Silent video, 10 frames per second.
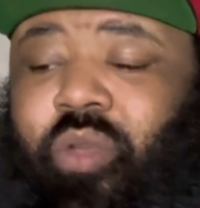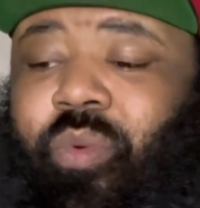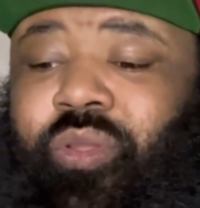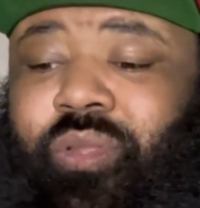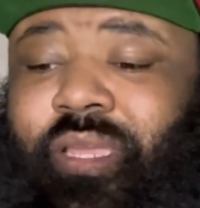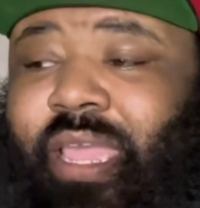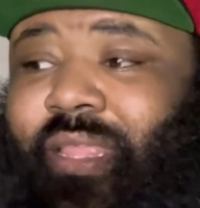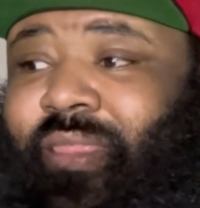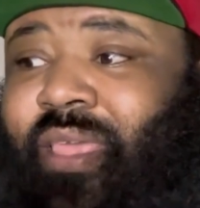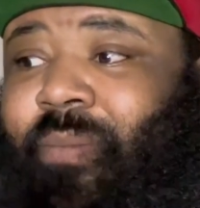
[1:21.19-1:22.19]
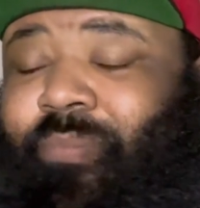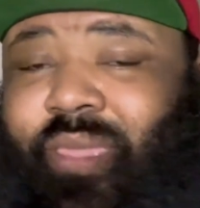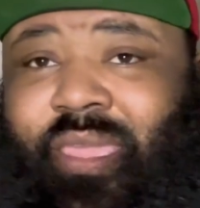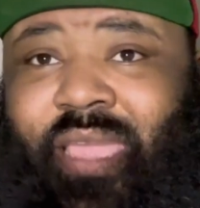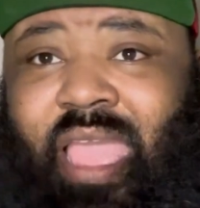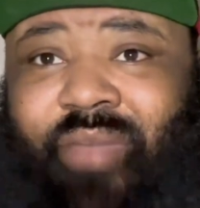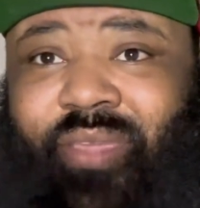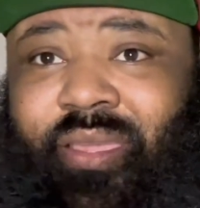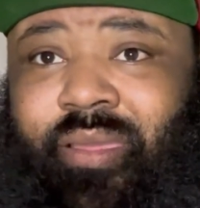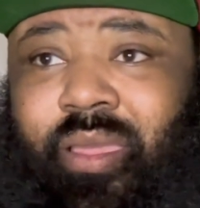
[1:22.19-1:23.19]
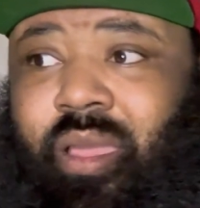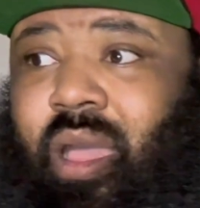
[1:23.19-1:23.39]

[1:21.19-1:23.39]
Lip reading: When you look at them having